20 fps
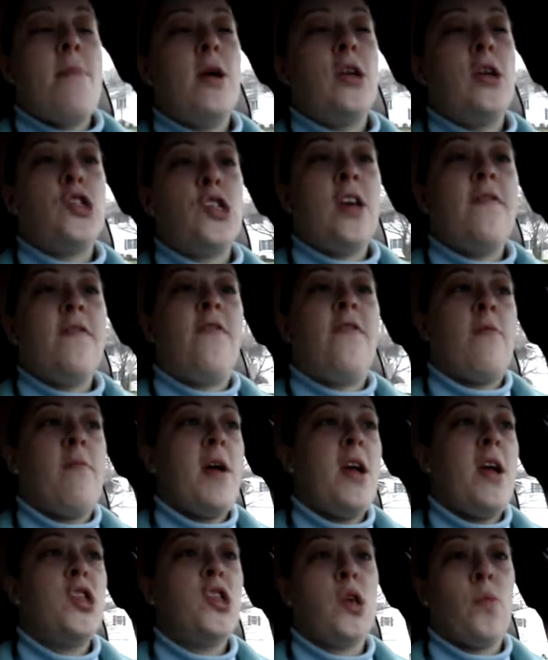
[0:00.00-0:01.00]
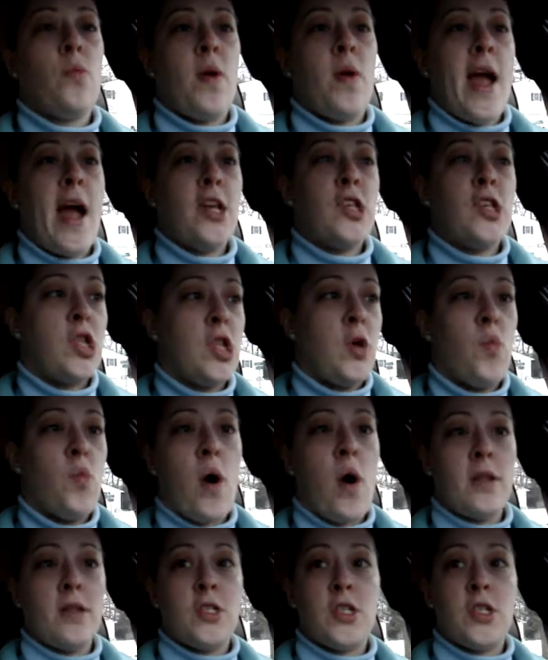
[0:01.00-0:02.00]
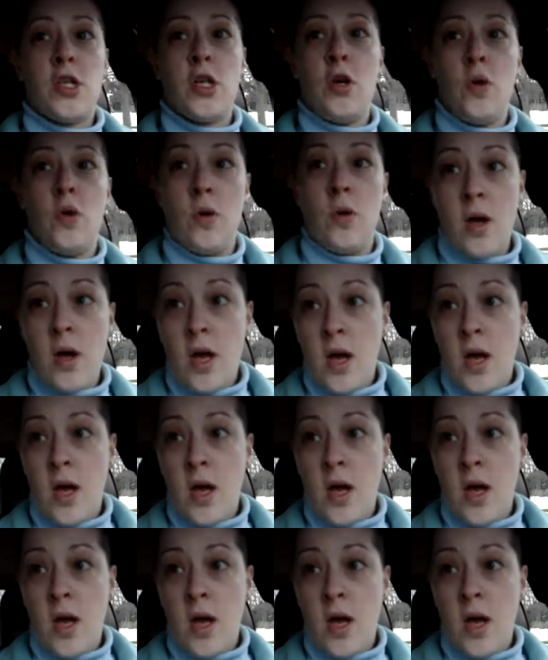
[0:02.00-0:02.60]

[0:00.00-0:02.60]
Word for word: much information we actually want to